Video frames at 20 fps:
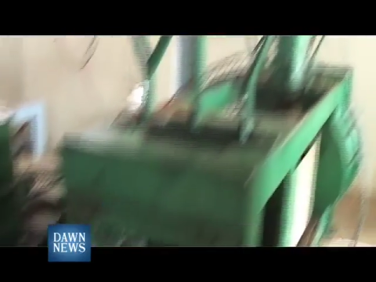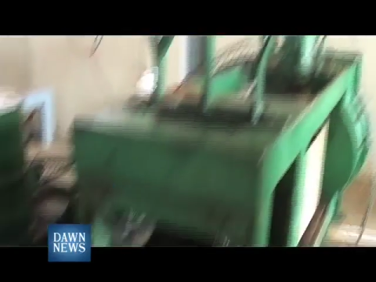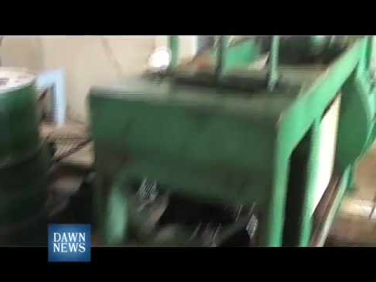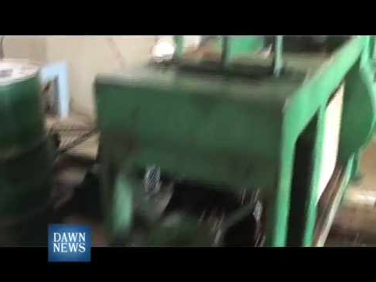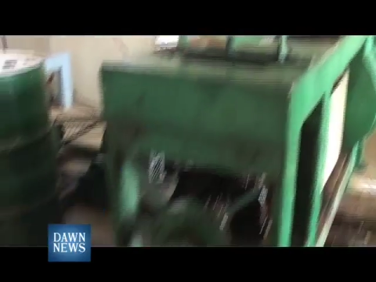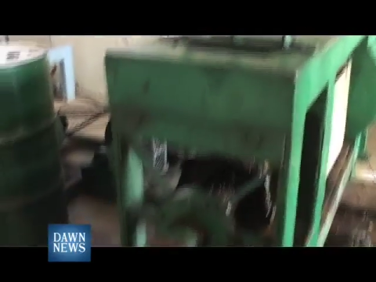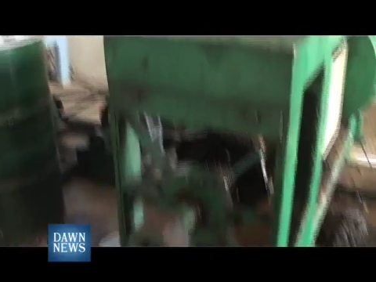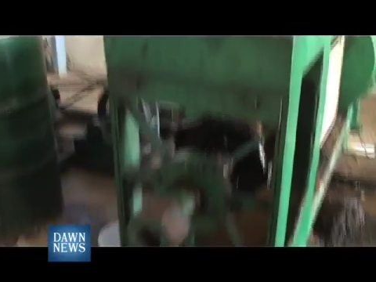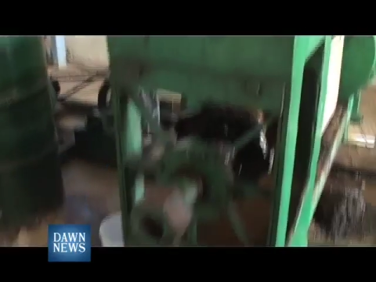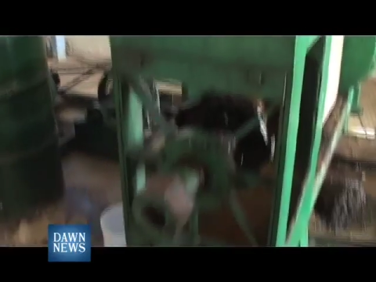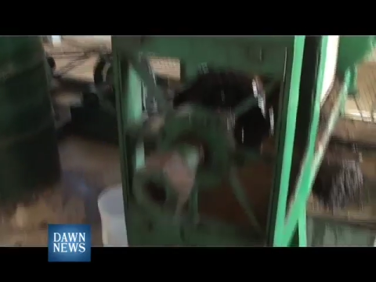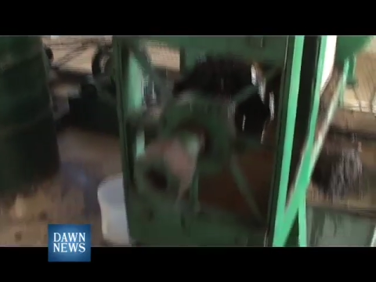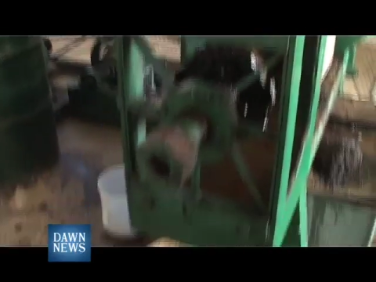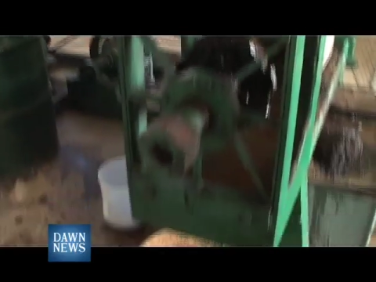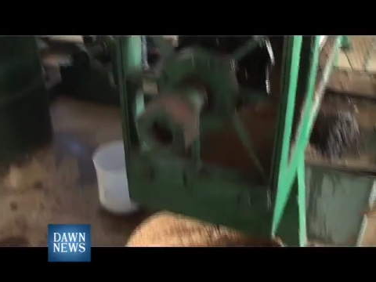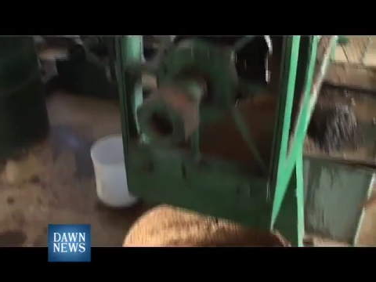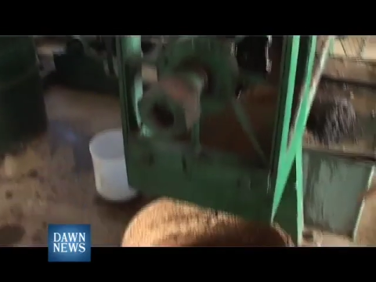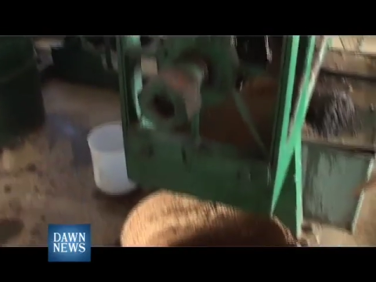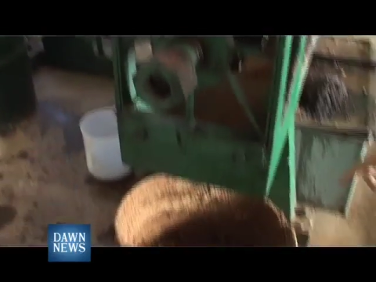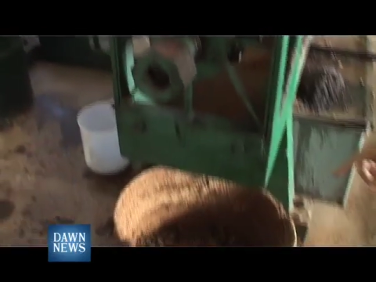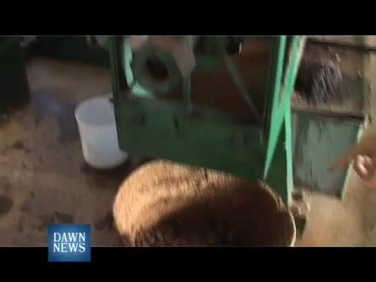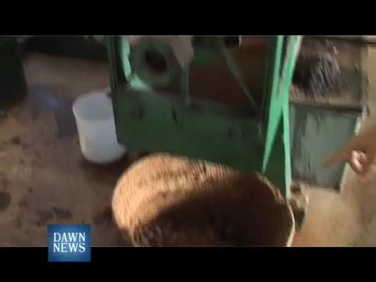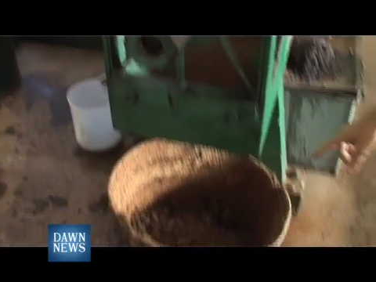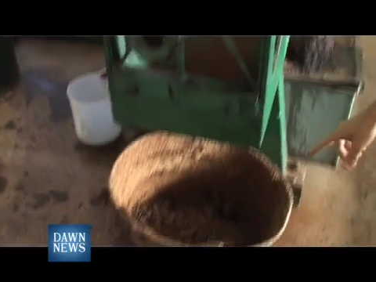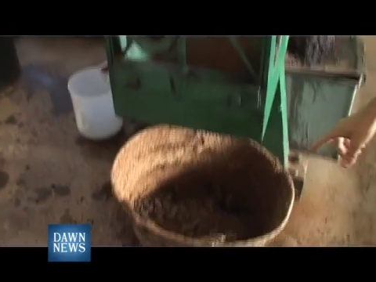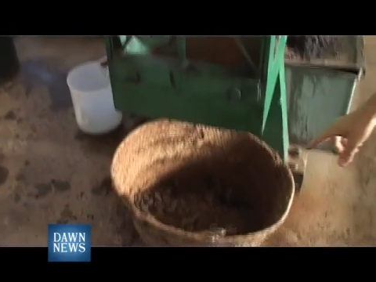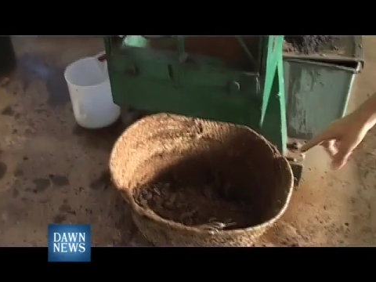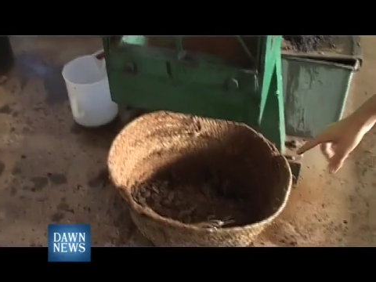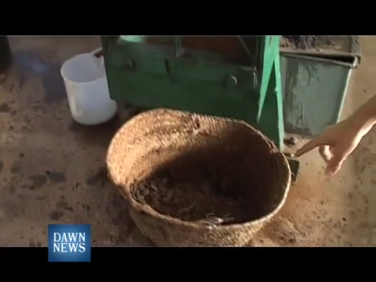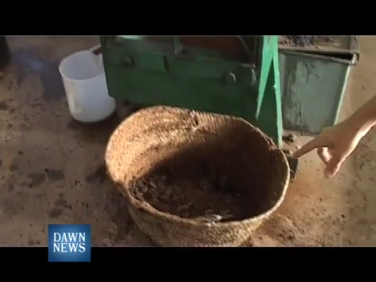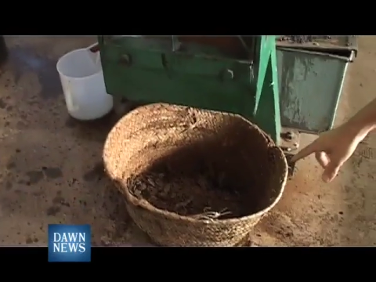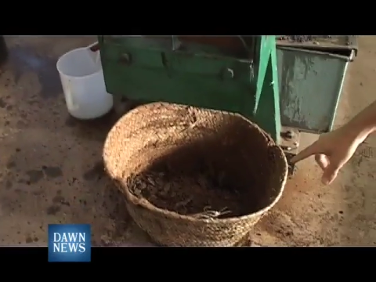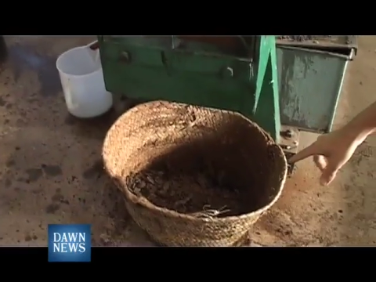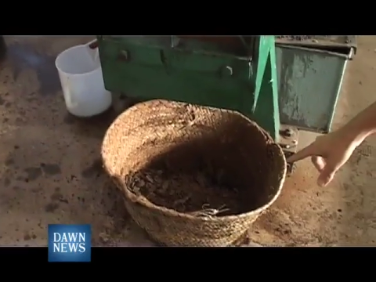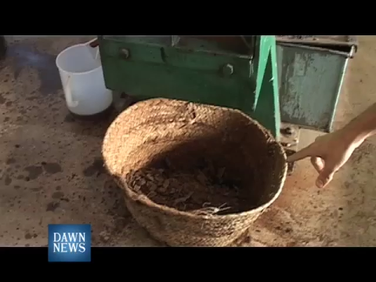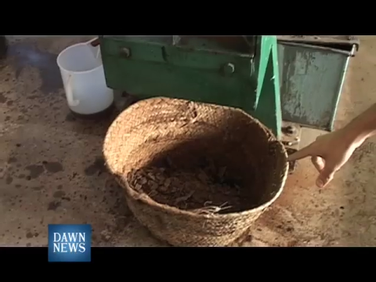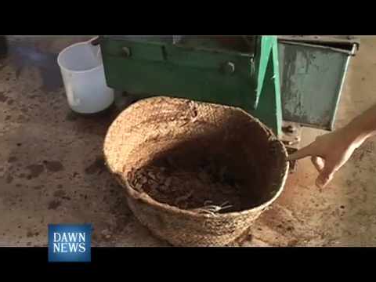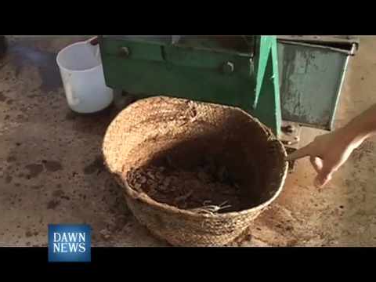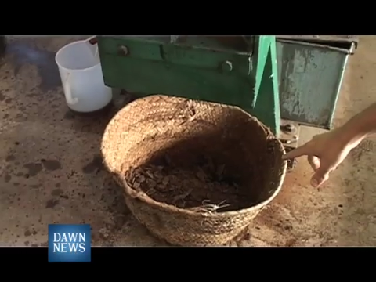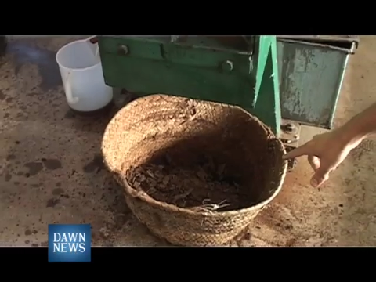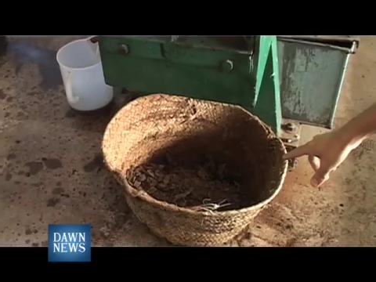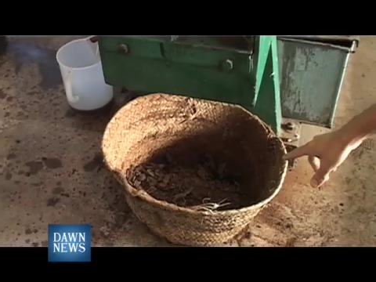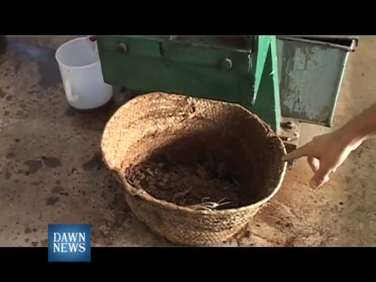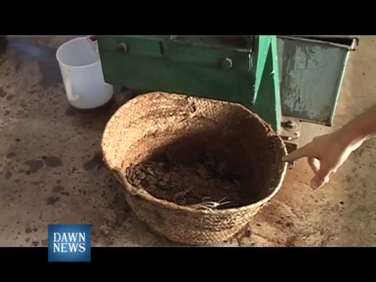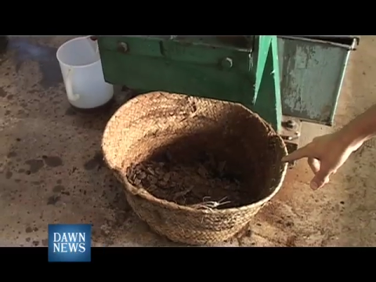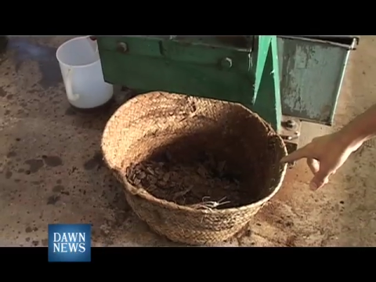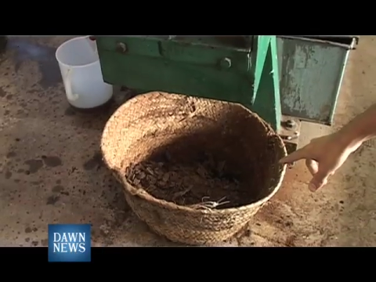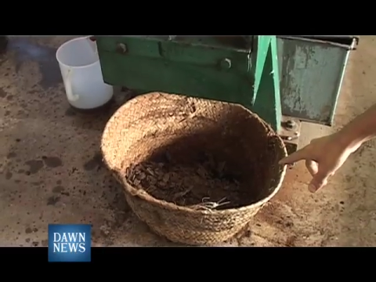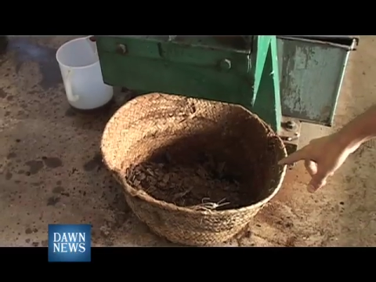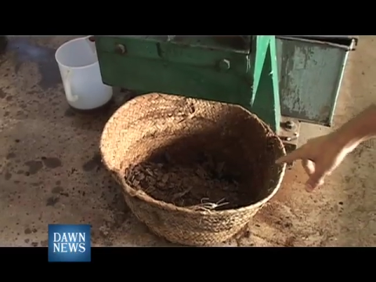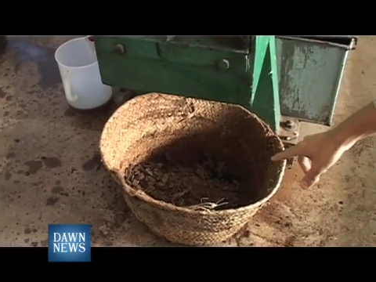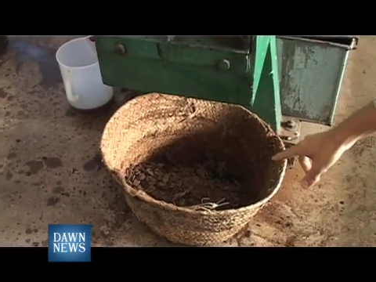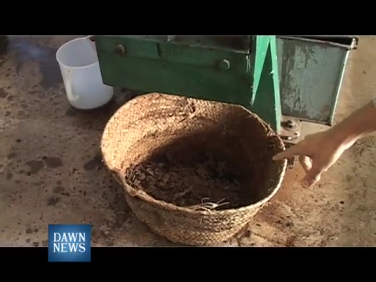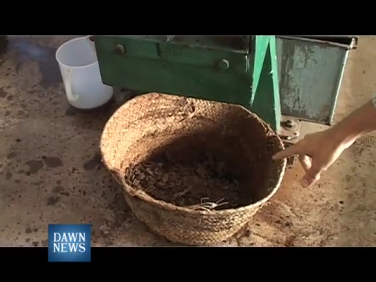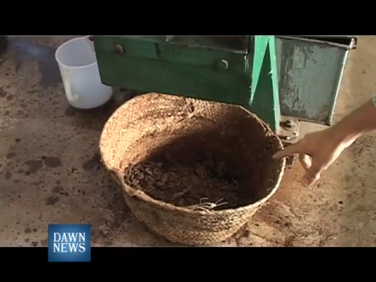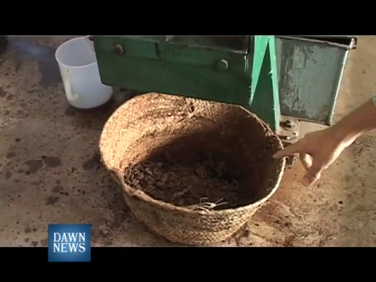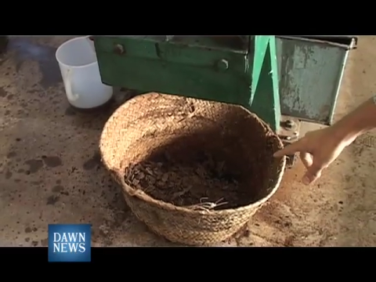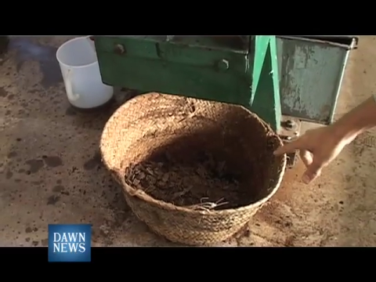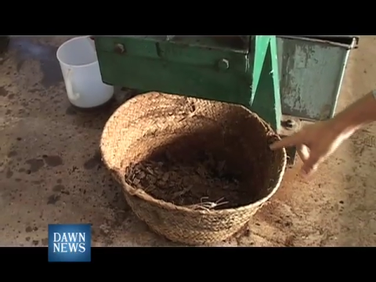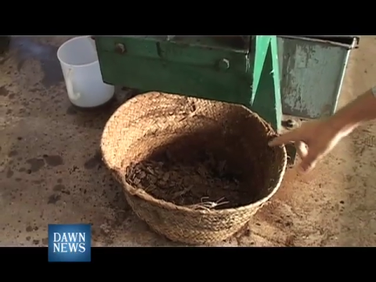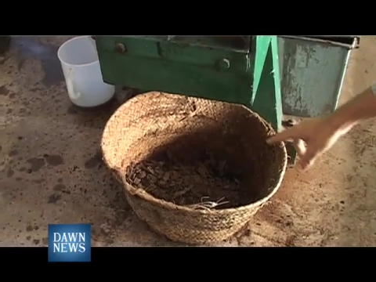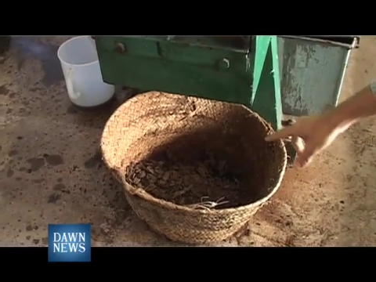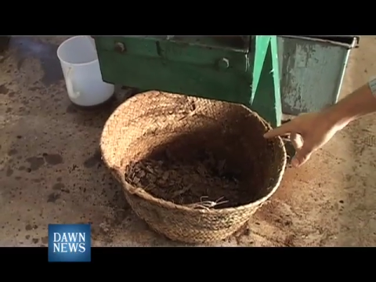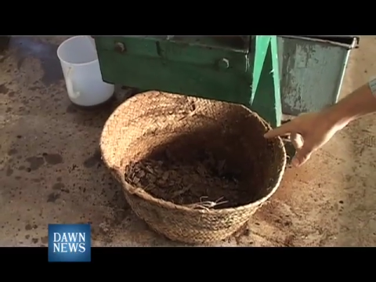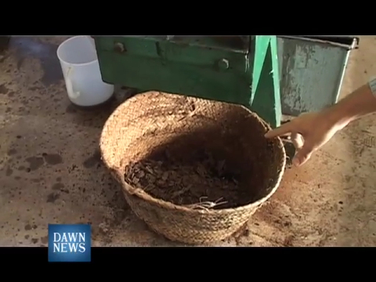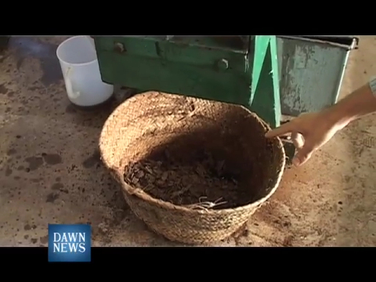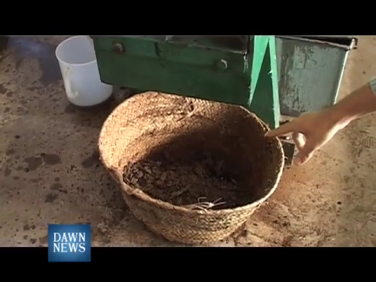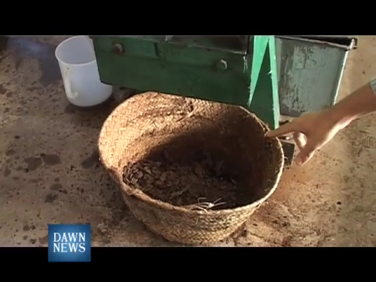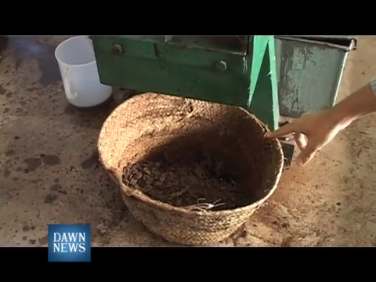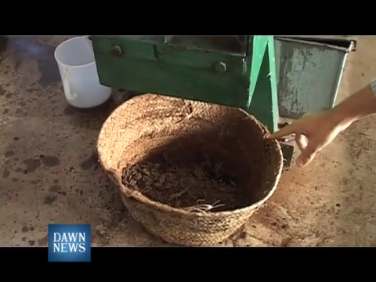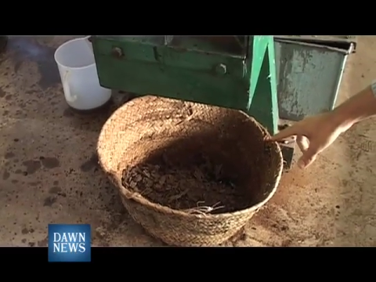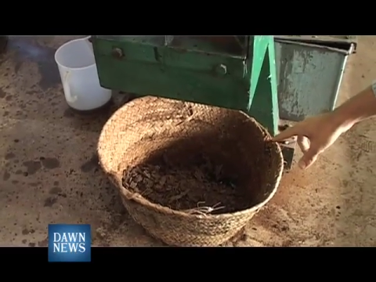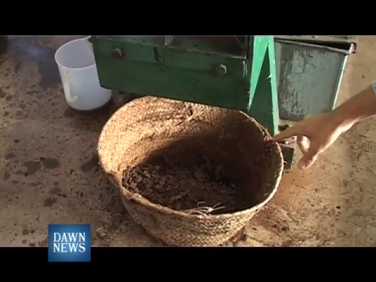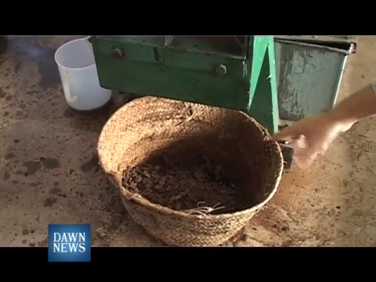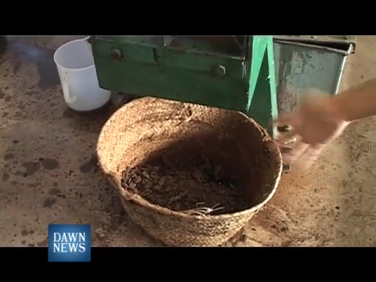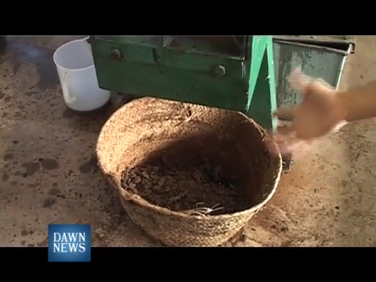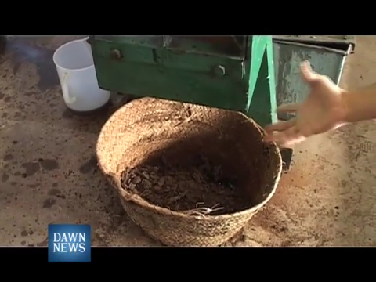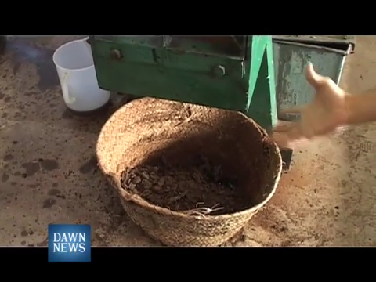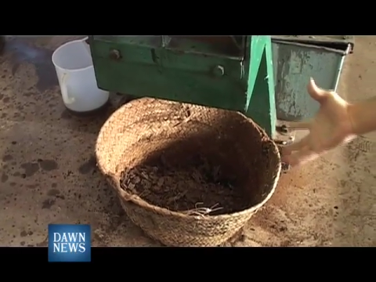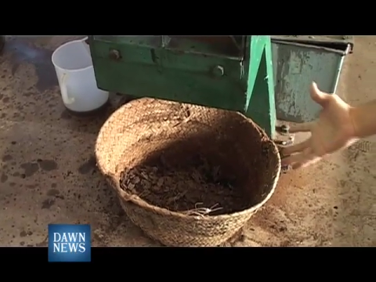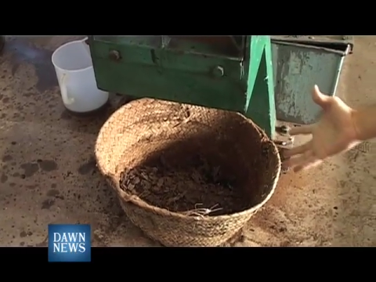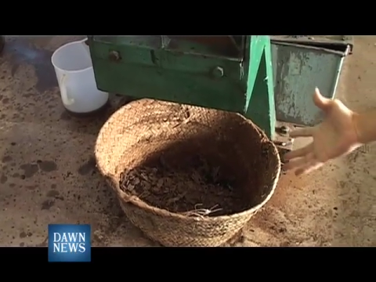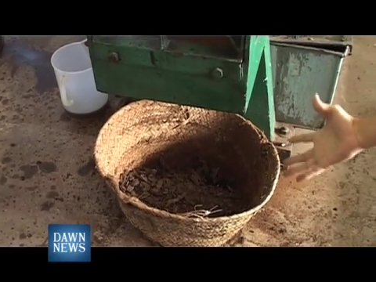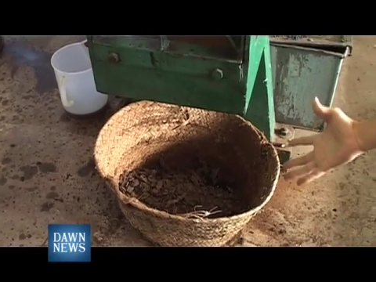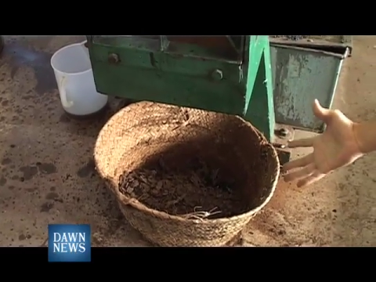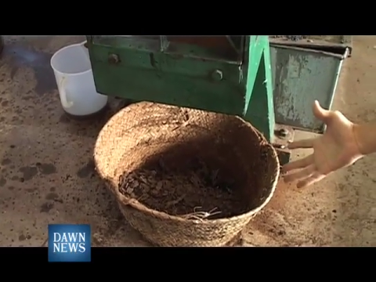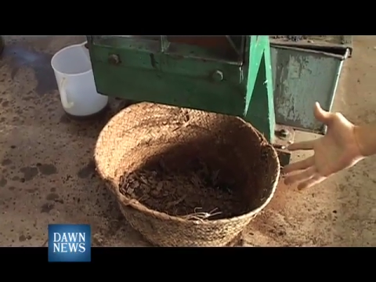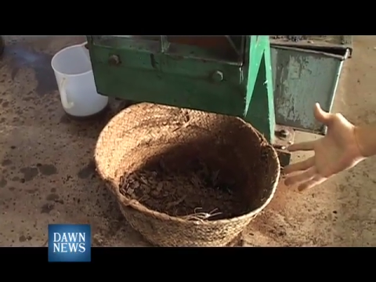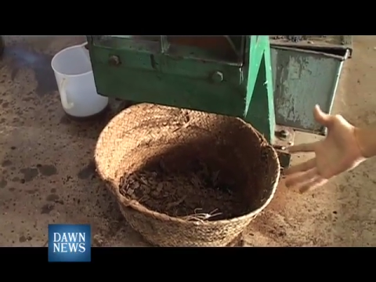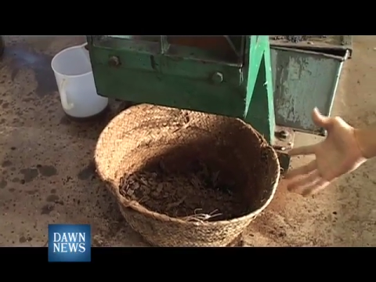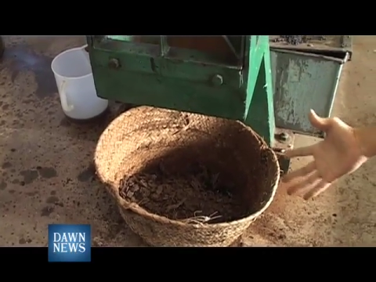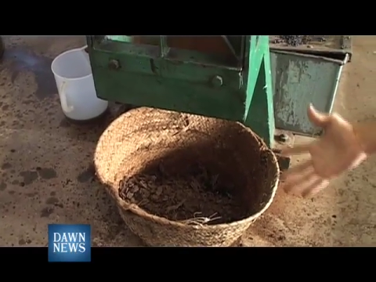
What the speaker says: Nobody's mouth can be seen.